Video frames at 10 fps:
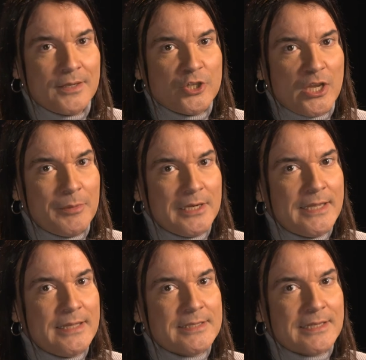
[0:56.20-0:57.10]
Jaymi
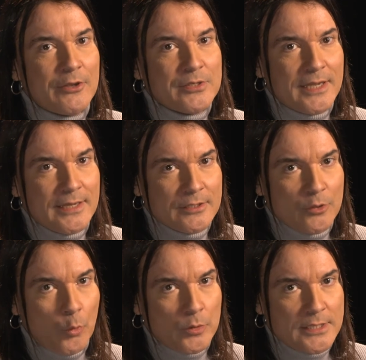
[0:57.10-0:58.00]
leans closer in
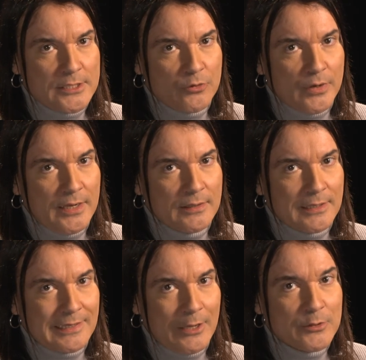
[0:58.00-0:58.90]
towards his screen
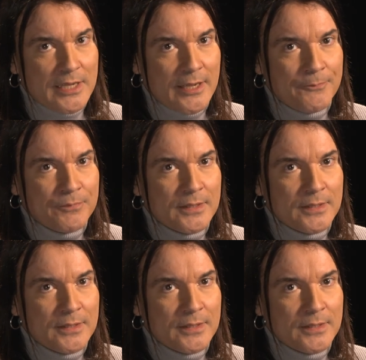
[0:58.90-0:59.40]
and closer,